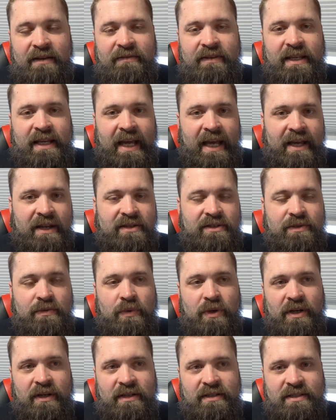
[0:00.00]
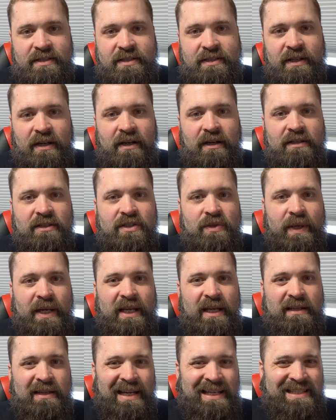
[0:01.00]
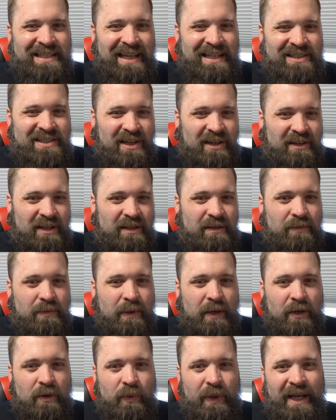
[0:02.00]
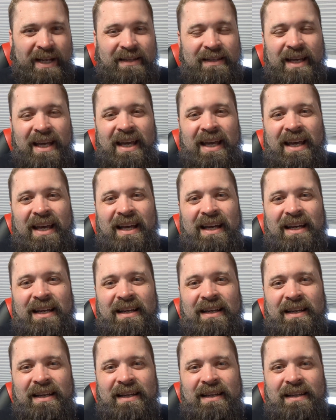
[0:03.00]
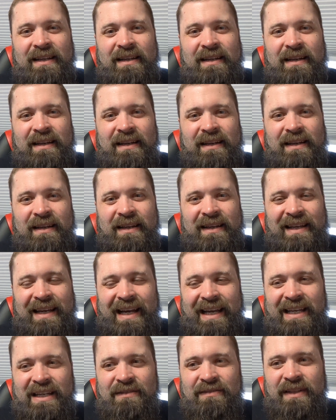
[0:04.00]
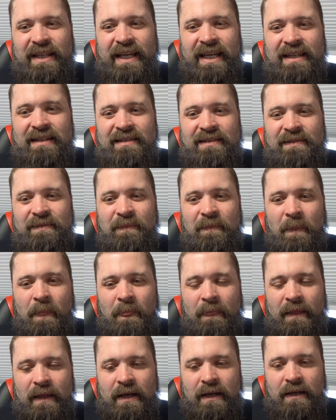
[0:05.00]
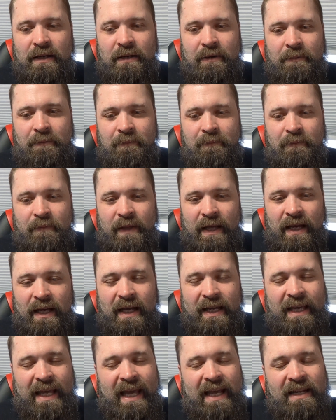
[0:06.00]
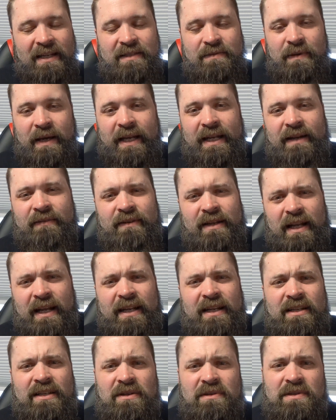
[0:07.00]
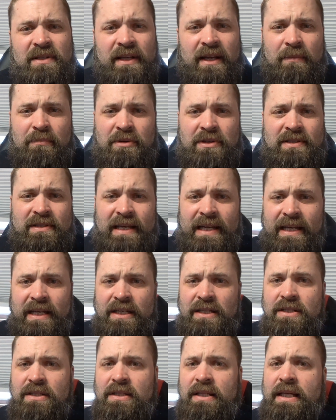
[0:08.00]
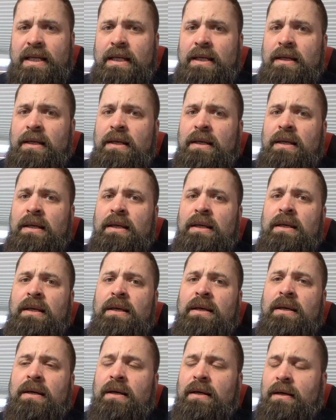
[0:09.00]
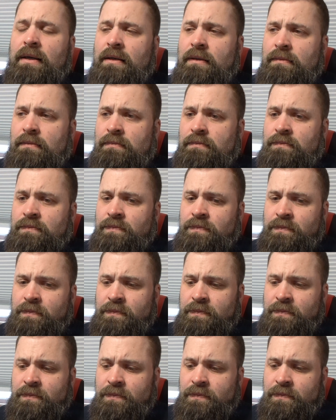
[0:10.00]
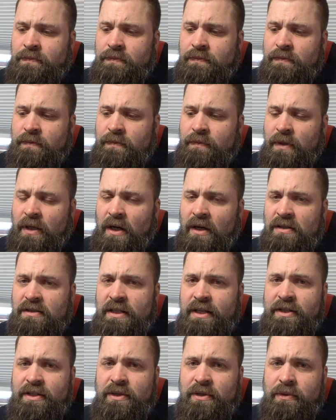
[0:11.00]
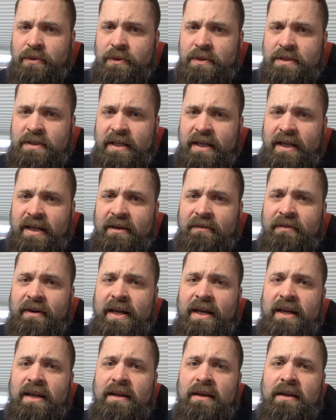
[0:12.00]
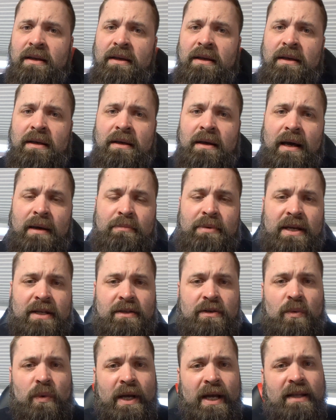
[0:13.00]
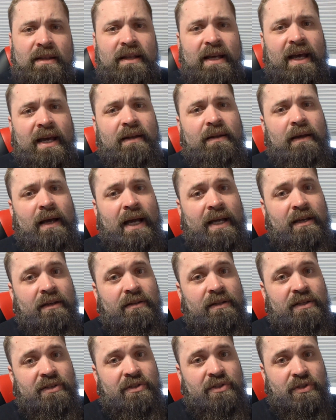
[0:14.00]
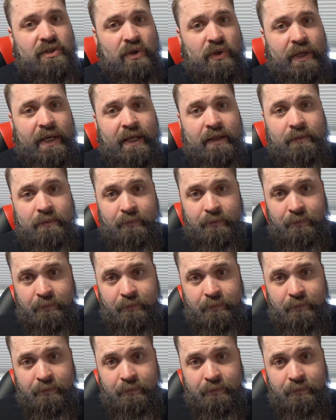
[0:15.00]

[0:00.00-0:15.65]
gauged where to start. So I started the bar weight kind of light. I didn't use like a percentage. Like all I knew was like if I picked a weight that I could destroy it